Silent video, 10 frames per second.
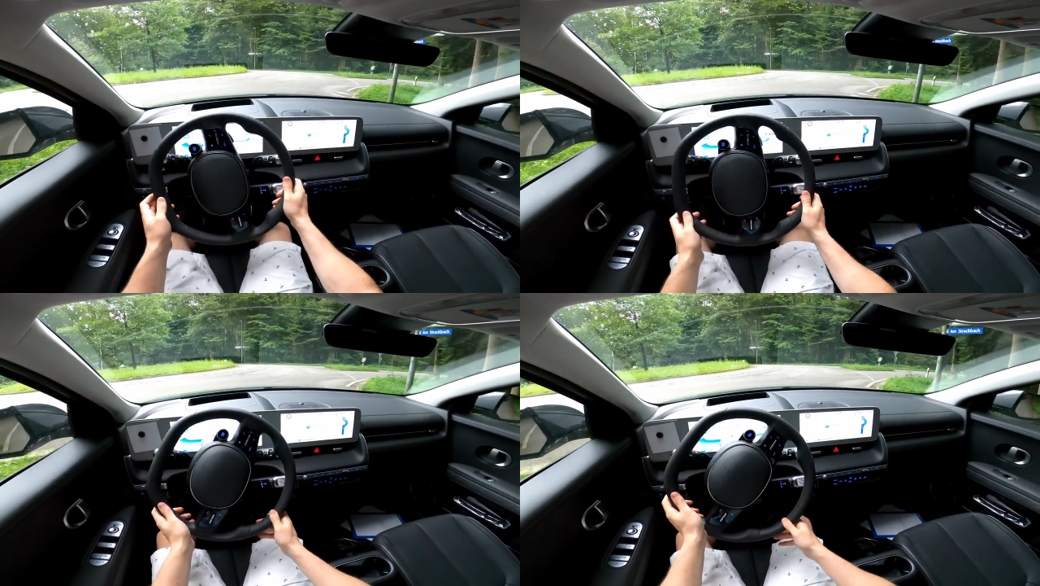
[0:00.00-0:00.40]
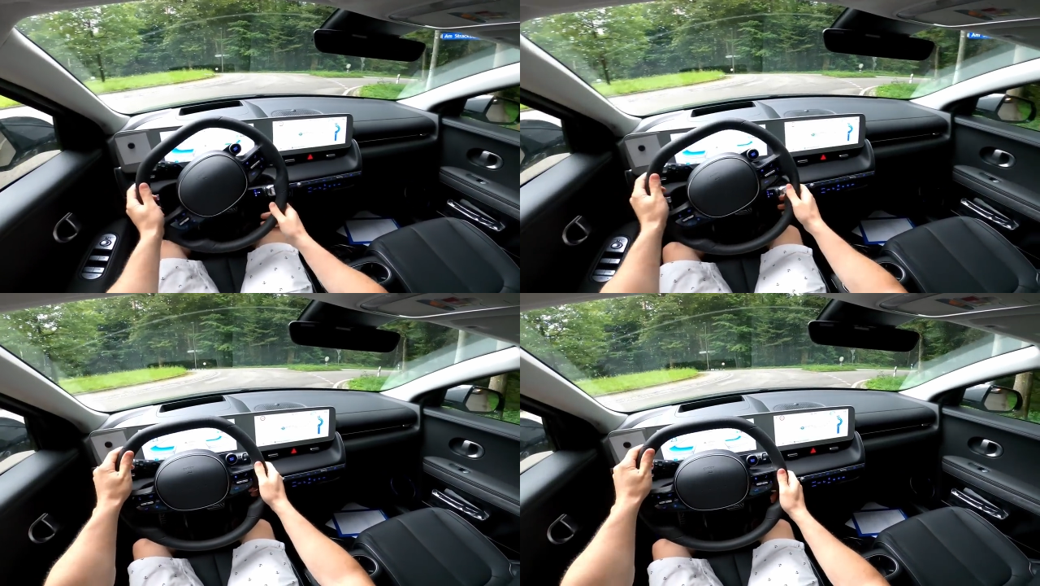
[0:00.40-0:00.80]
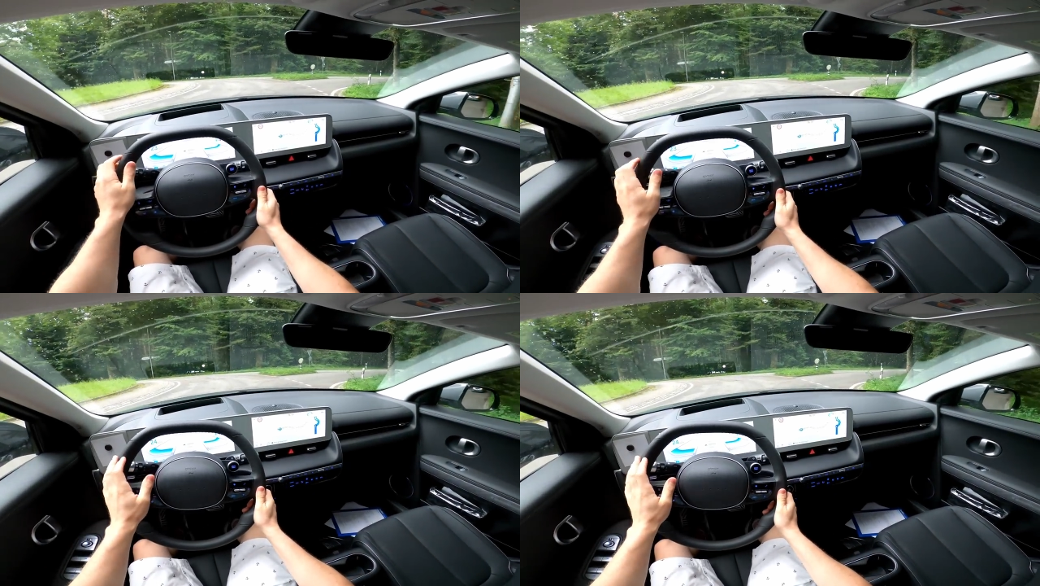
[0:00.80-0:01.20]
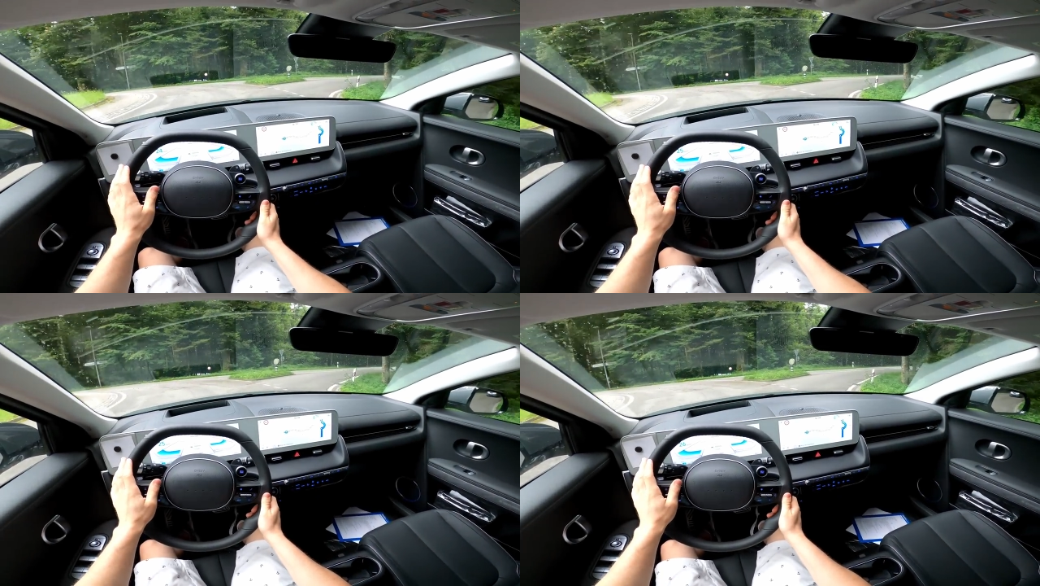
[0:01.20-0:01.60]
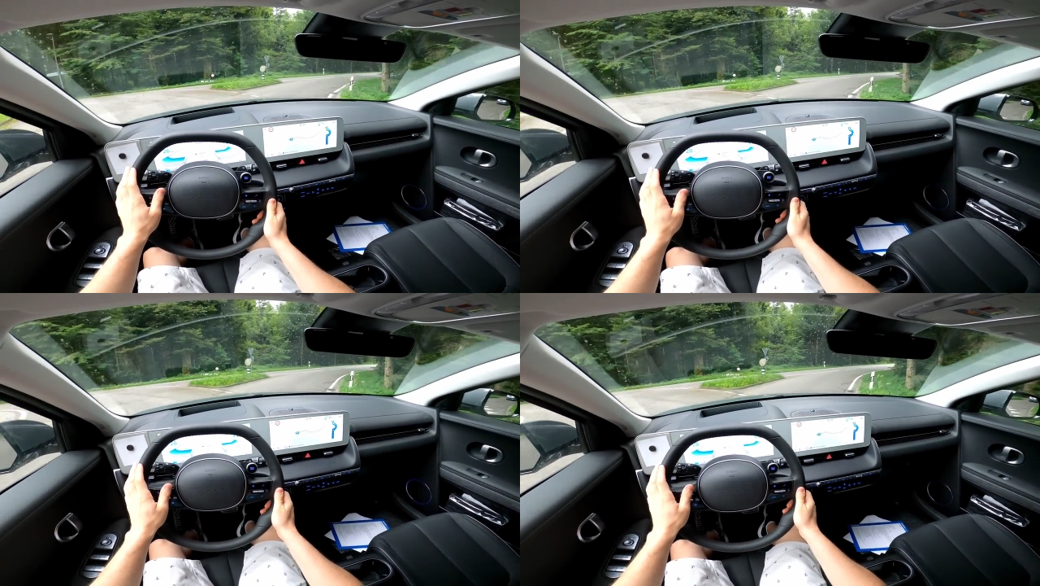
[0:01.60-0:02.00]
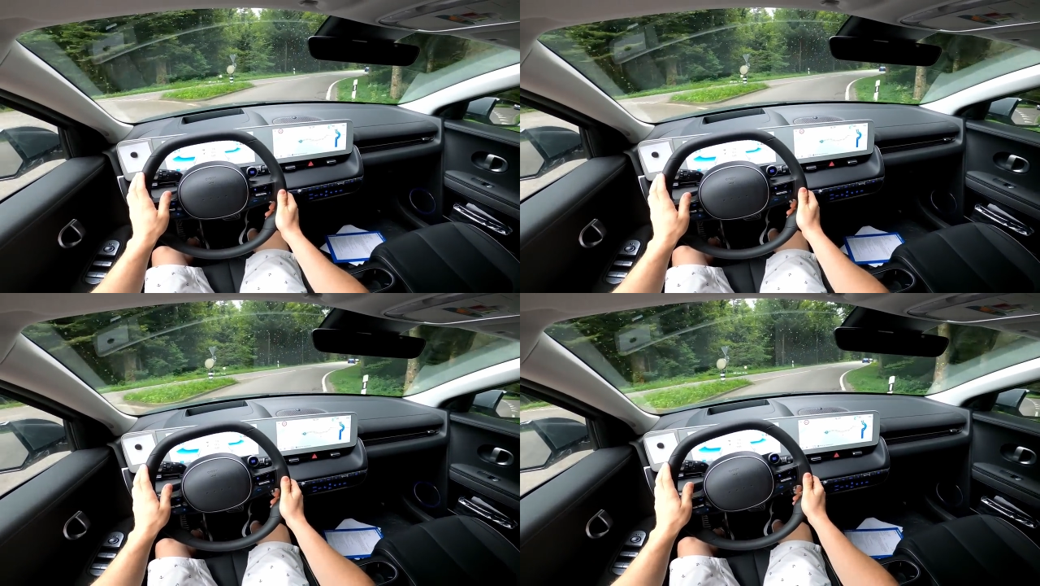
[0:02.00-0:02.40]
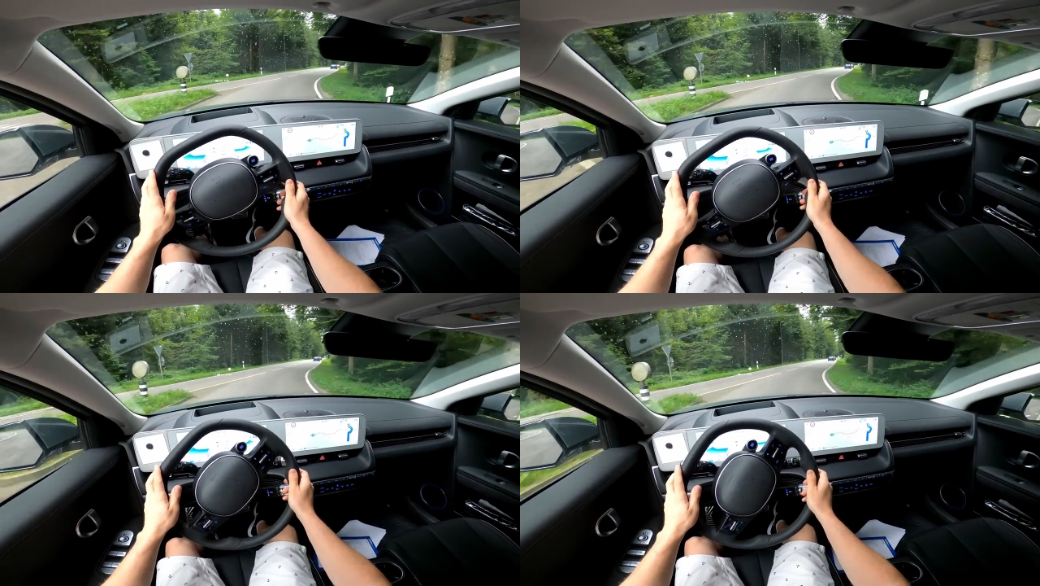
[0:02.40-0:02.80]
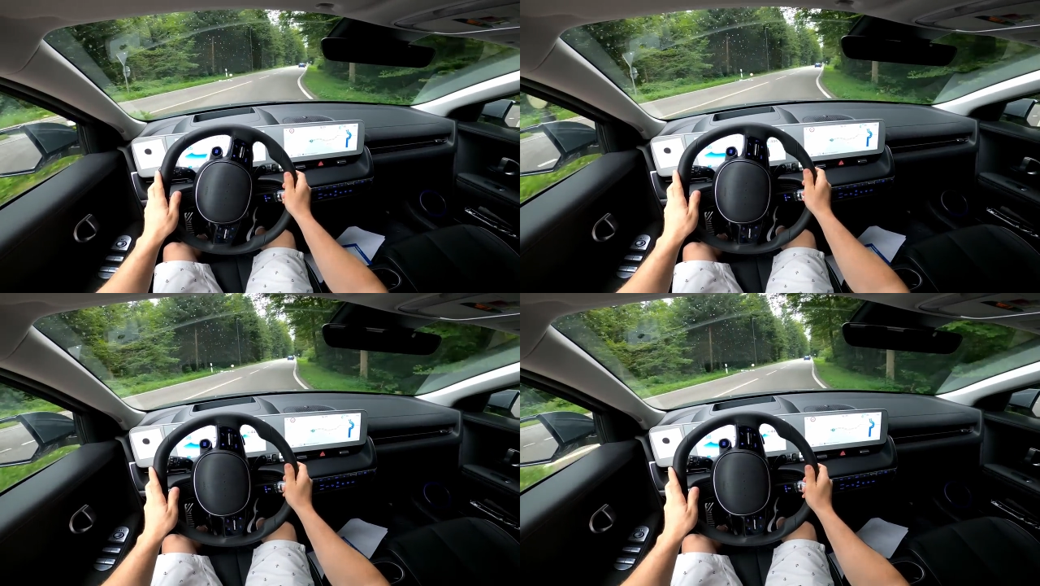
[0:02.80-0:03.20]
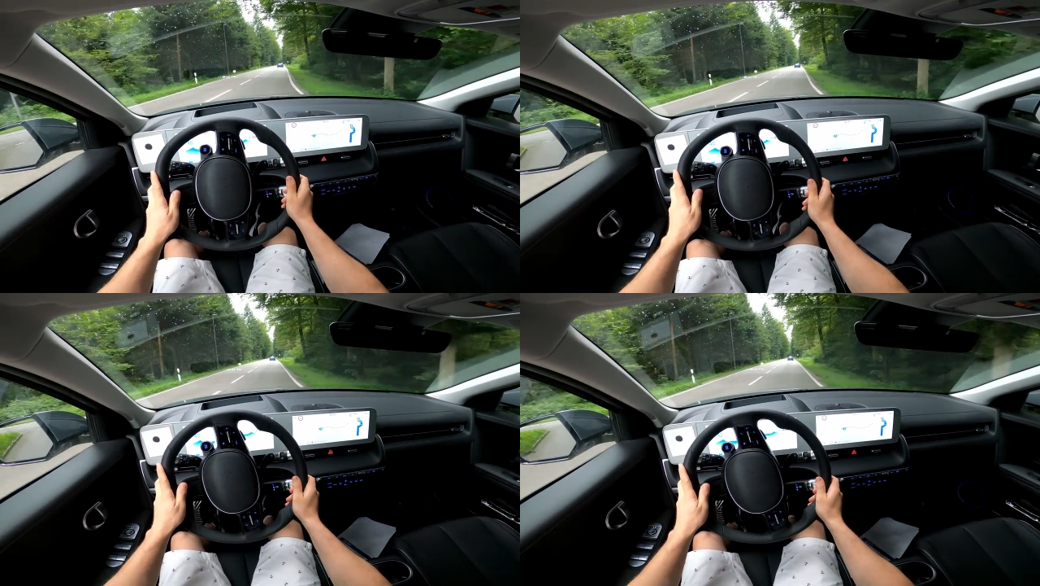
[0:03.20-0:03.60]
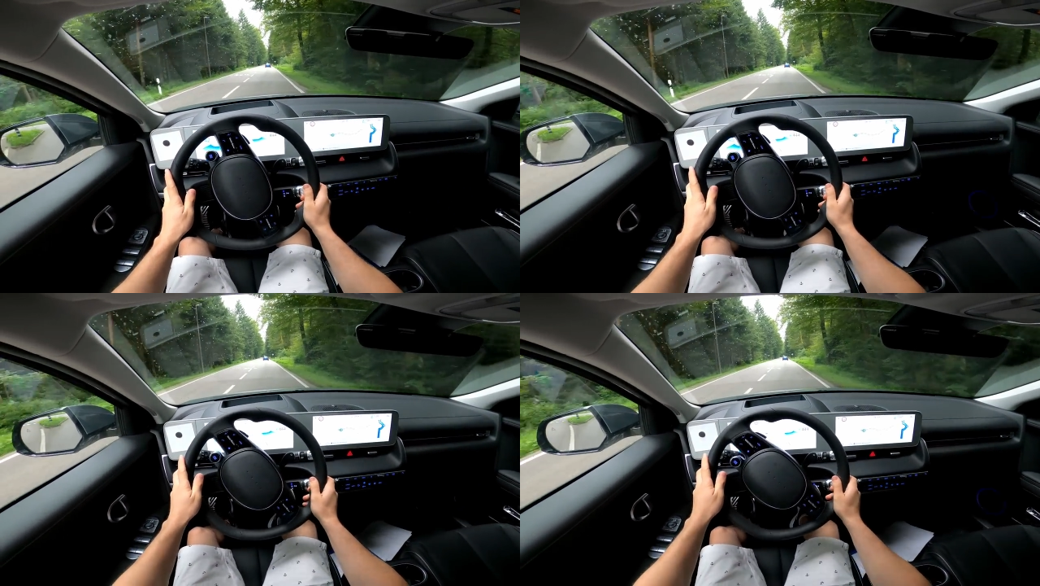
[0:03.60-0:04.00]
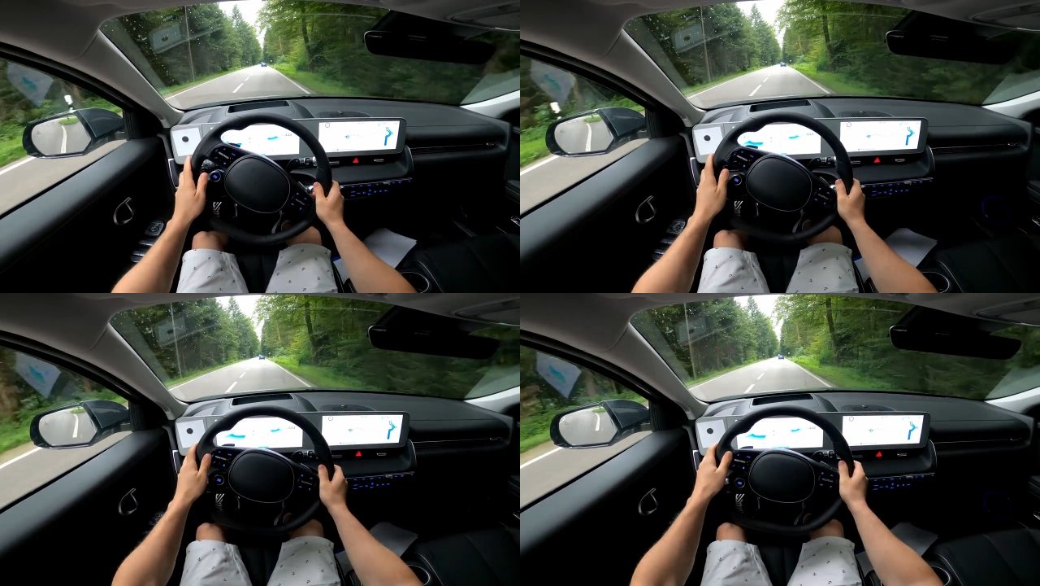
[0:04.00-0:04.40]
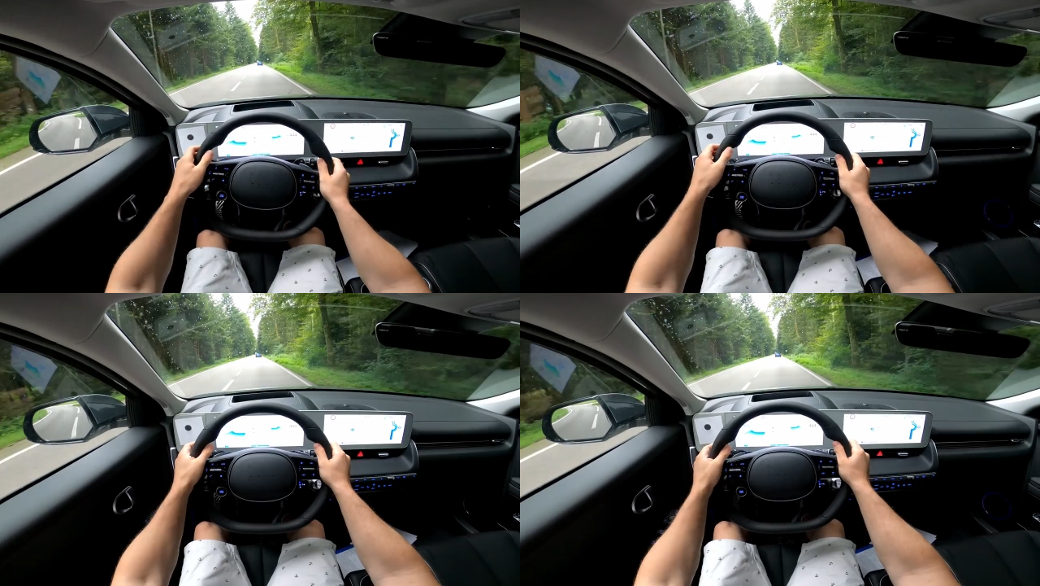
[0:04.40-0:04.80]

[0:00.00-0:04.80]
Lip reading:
(no speaker visible)